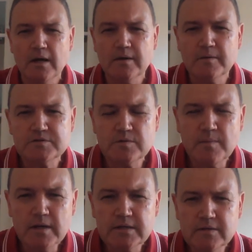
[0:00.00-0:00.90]
And I was
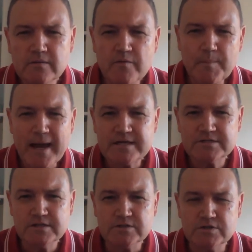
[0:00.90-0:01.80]
reminded of the
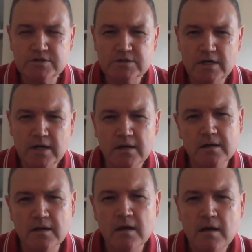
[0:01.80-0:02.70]
passage
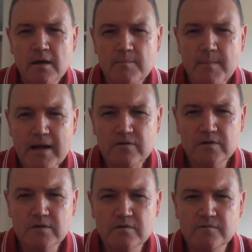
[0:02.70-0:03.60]
in
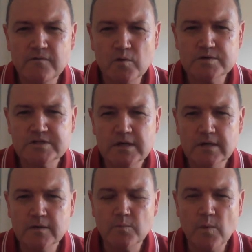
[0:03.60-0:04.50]
Matthew
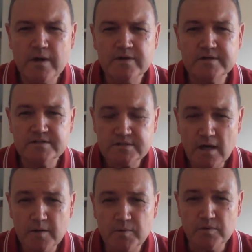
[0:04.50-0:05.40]
14, where the
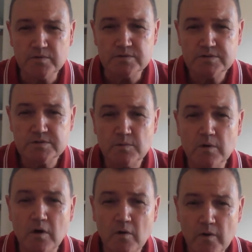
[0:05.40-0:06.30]
disciples
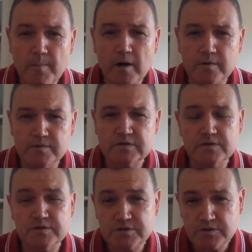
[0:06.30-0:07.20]
were on the boat
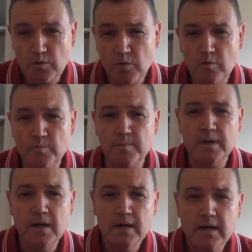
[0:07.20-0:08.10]
and the storm